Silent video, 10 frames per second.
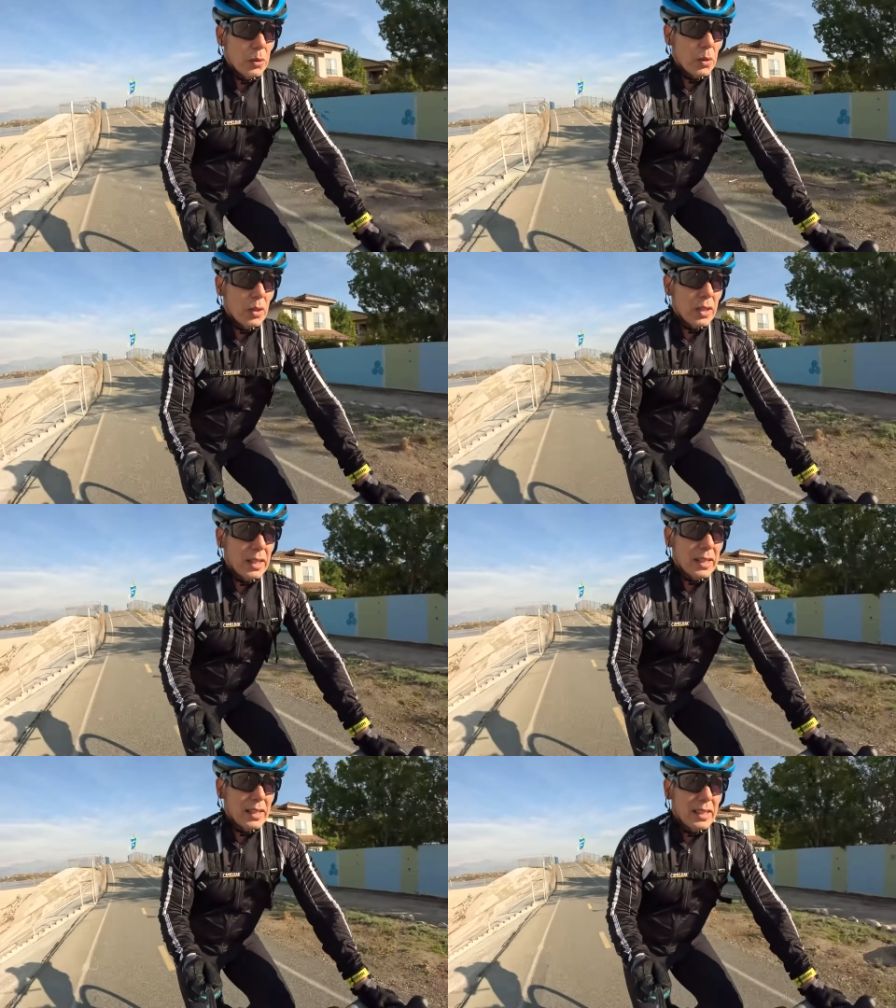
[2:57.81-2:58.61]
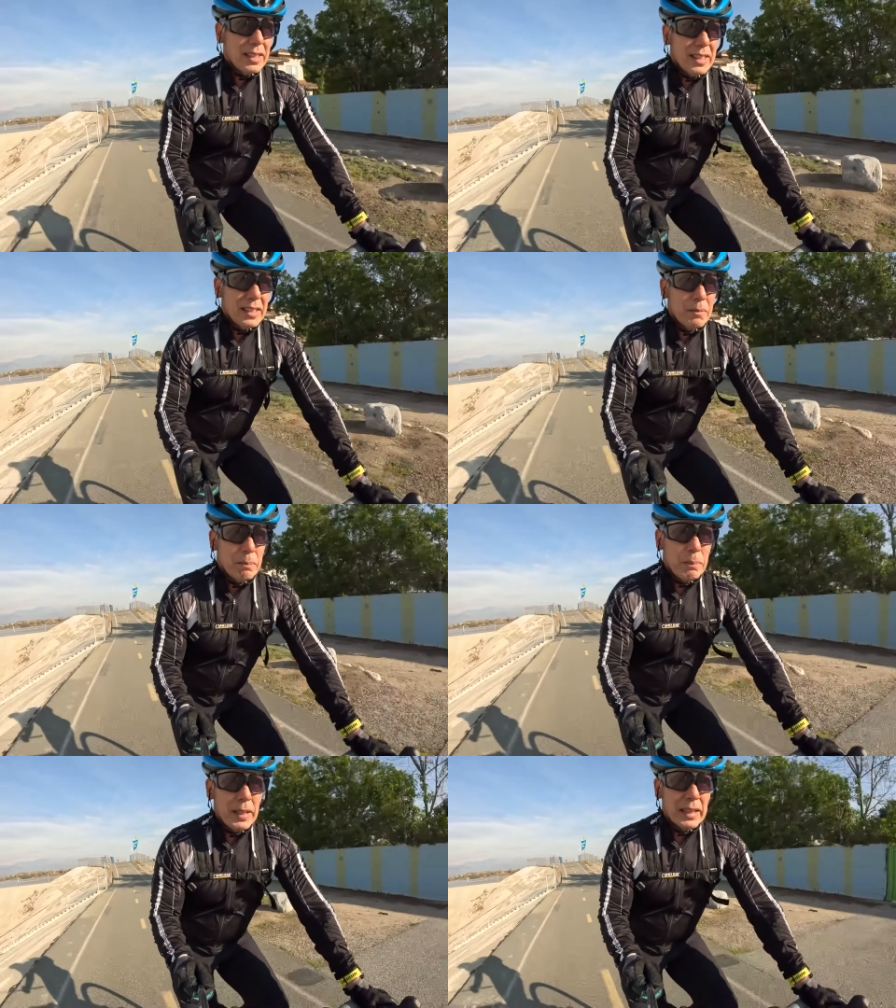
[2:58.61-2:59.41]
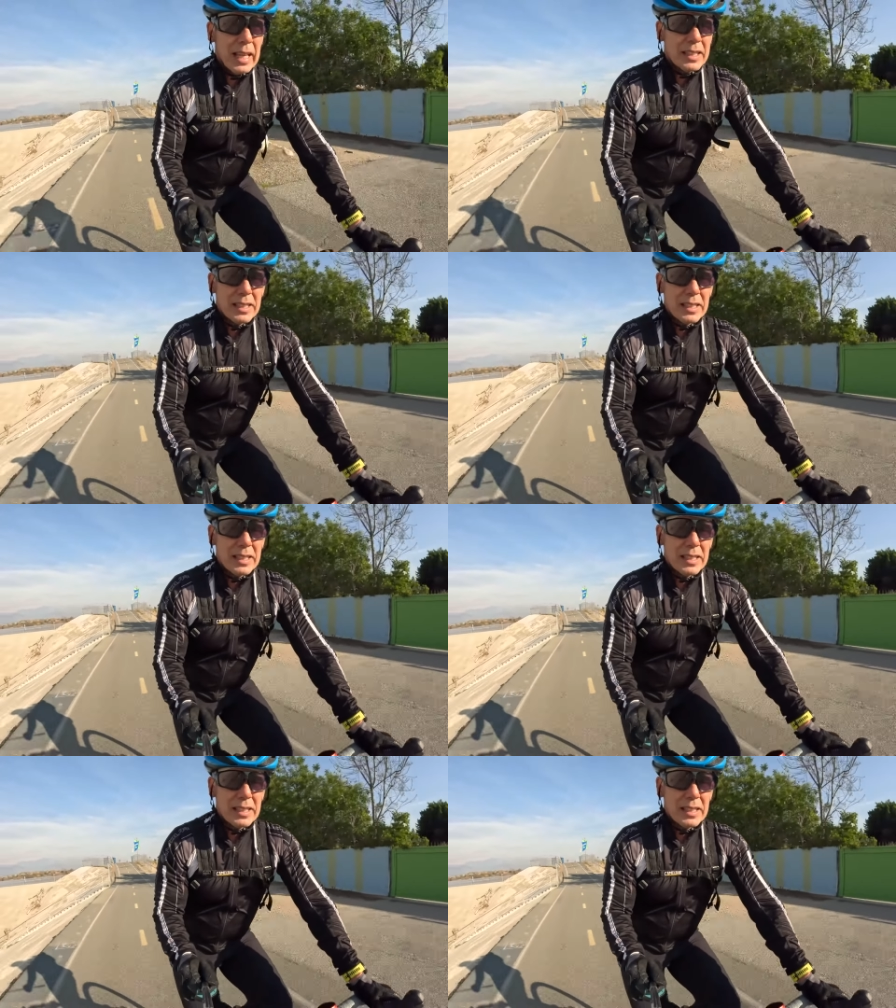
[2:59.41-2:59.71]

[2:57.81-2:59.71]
will be less